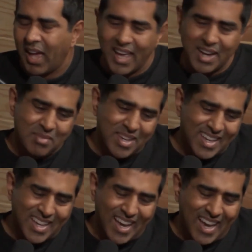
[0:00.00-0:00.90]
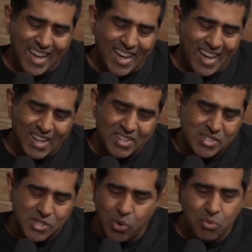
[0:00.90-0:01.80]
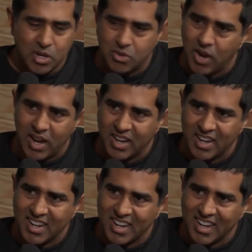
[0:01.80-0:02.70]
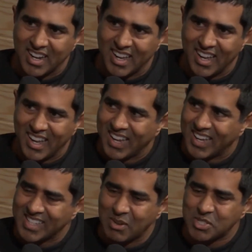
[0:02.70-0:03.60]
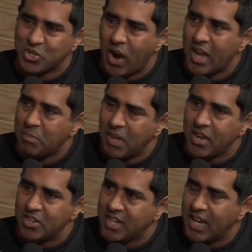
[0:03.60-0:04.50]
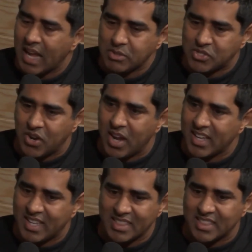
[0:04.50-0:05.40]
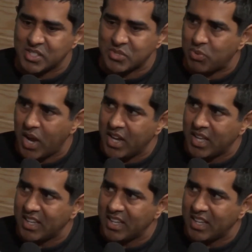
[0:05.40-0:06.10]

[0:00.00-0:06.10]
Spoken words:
And I'm like, I so regret it. Because I was trying to be entertaining. I was trying to get this writing.